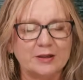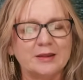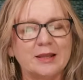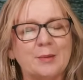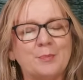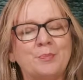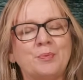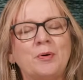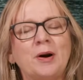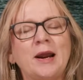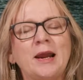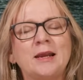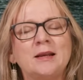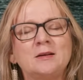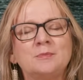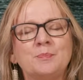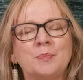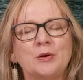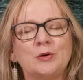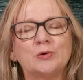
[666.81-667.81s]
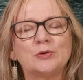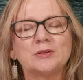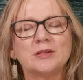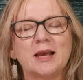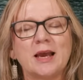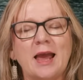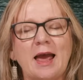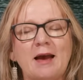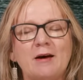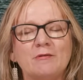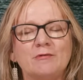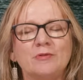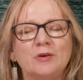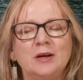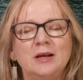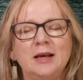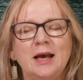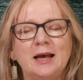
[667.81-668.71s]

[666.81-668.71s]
And they're praying because they have